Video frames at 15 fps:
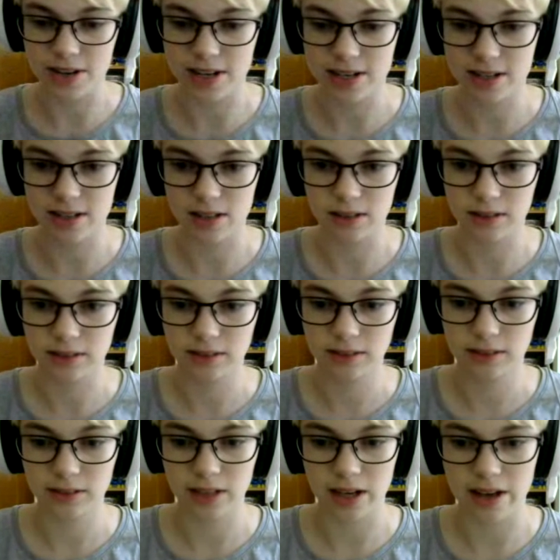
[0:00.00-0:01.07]
until
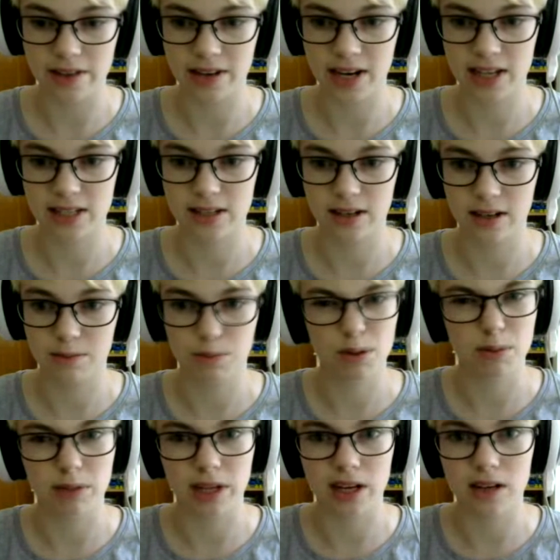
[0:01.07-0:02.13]
uh, the next time.
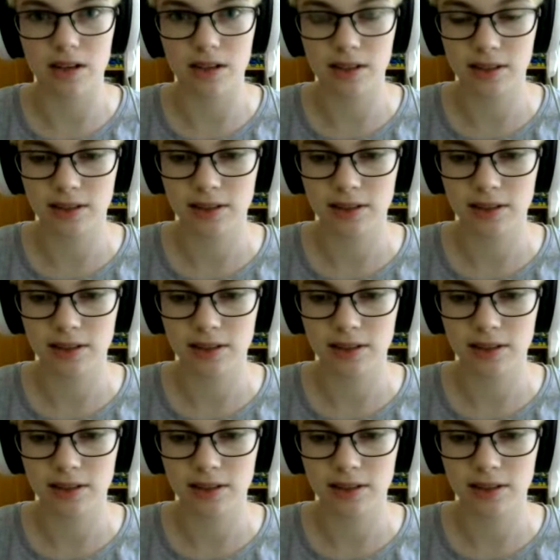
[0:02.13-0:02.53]
Probably not.